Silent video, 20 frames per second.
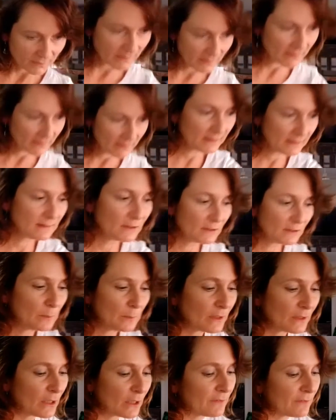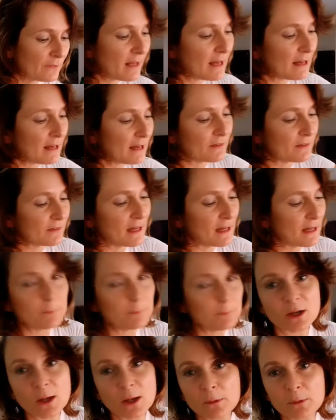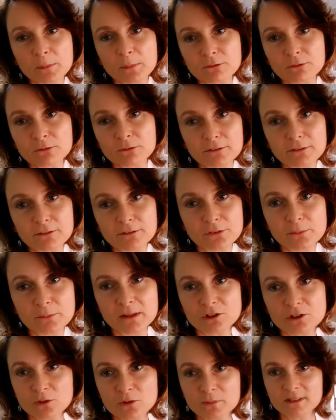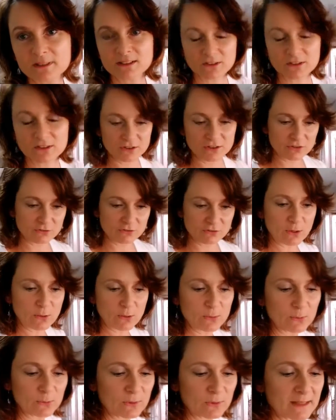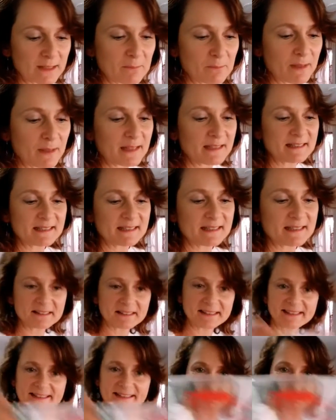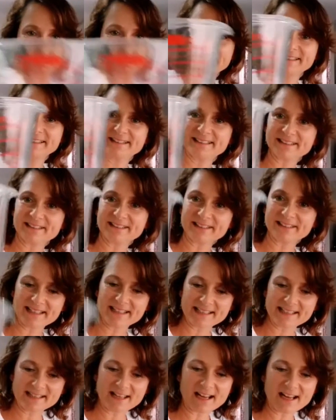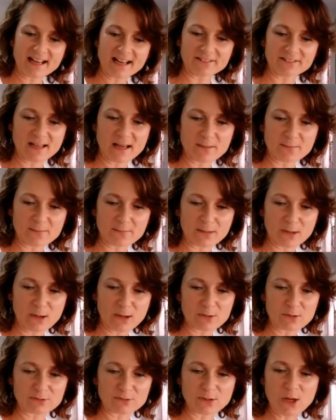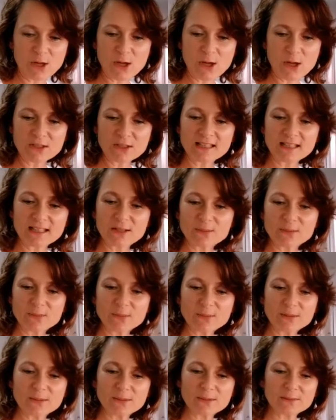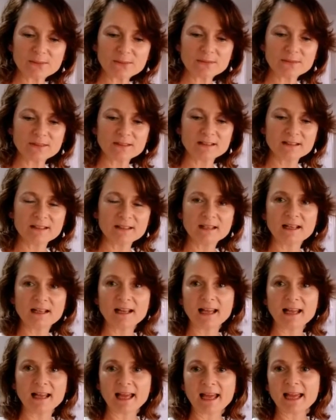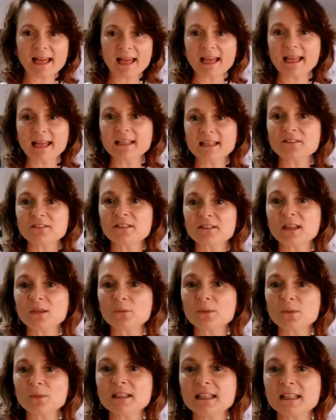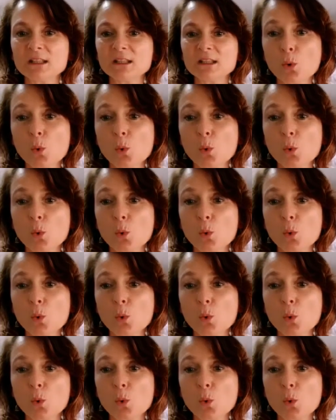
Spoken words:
Okay, a little bit over half a cup, but I'm a bit rough with measurements. I just throw it all in basically. So there's half a cup of coconut oil, and then we need